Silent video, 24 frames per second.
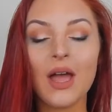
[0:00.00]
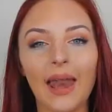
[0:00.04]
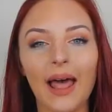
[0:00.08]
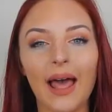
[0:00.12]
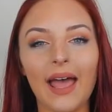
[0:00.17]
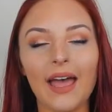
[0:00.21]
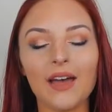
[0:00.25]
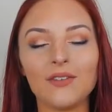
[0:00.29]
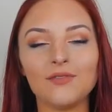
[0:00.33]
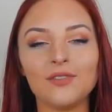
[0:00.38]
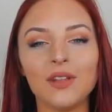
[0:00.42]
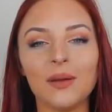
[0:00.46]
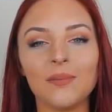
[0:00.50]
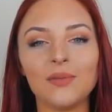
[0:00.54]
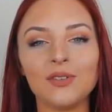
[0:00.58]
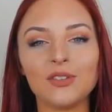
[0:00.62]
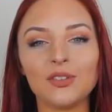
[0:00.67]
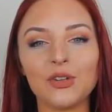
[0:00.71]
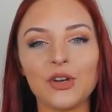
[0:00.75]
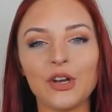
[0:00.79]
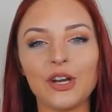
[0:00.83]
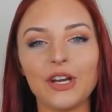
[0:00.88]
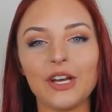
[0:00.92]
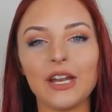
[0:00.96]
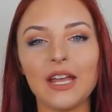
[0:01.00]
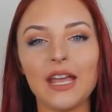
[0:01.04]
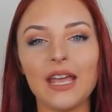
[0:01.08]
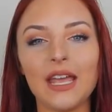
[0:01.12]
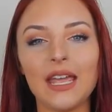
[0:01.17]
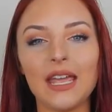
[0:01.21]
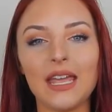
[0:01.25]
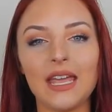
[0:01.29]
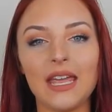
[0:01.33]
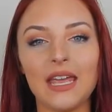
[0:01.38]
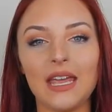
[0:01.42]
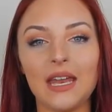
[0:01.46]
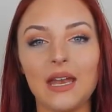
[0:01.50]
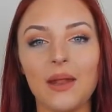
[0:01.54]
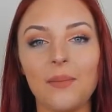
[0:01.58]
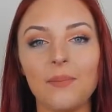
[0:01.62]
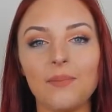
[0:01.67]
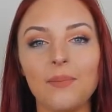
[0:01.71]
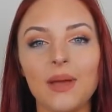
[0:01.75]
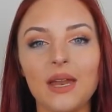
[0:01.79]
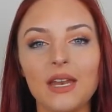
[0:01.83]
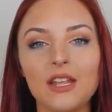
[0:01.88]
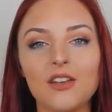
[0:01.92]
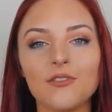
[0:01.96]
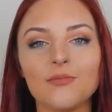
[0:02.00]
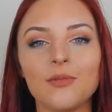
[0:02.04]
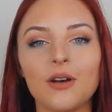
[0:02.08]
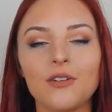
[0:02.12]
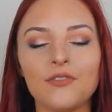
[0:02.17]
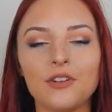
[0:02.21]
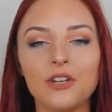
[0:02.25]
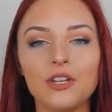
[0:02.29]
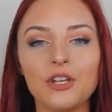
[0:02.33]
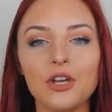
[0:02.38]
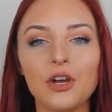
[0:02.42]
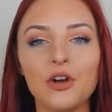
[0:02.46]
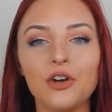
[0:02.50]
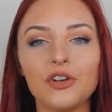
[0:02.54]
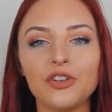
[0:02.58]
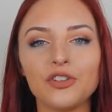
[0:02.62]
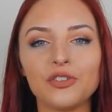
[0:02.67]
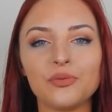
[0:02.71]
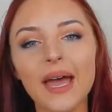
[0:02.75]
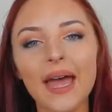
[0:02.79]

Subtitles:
and I have demonstrated it in many of my videos,